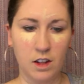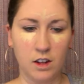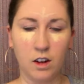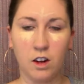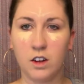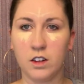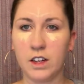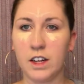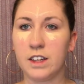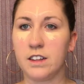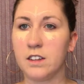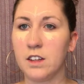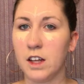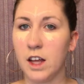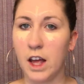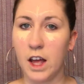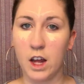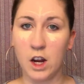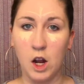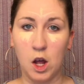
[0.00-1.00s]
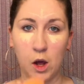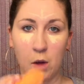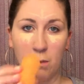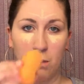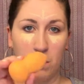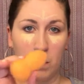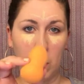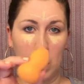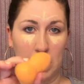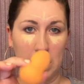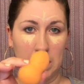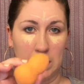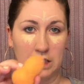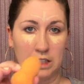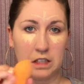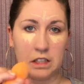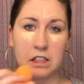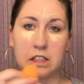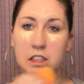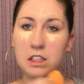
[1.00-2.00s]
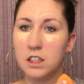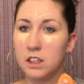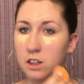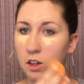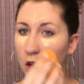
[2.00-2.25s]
all nice and moist.